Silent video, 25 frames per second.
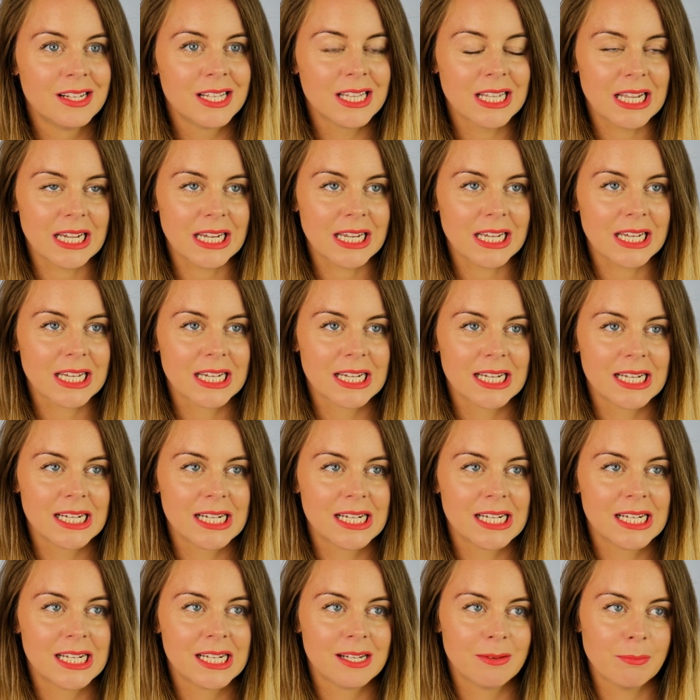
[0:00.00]
like
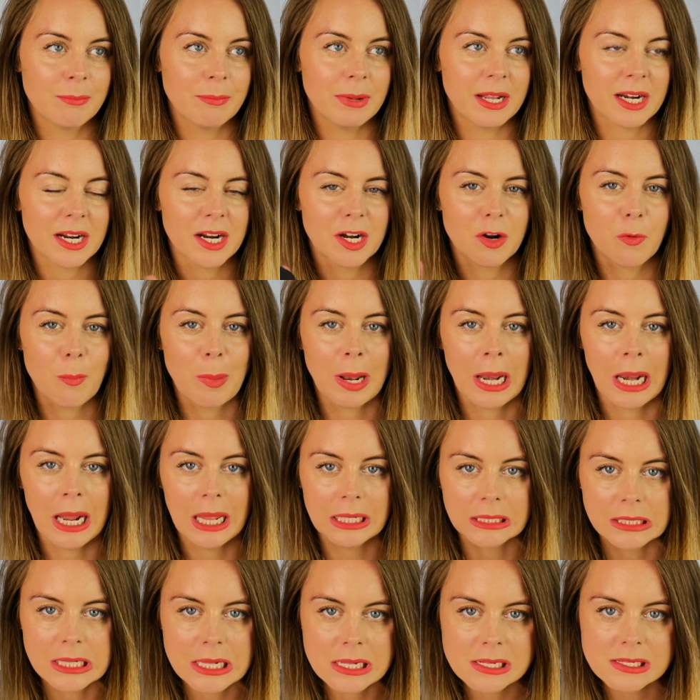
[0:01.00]
made out of
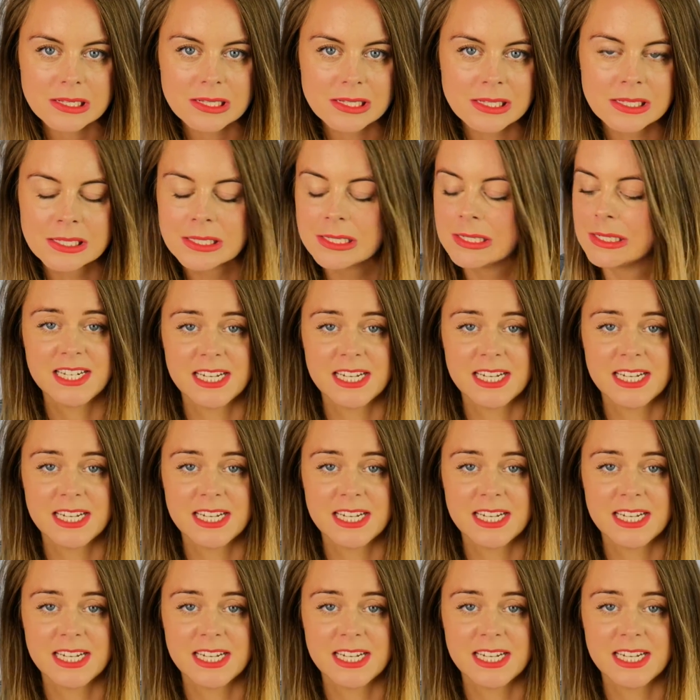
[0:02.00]
plants.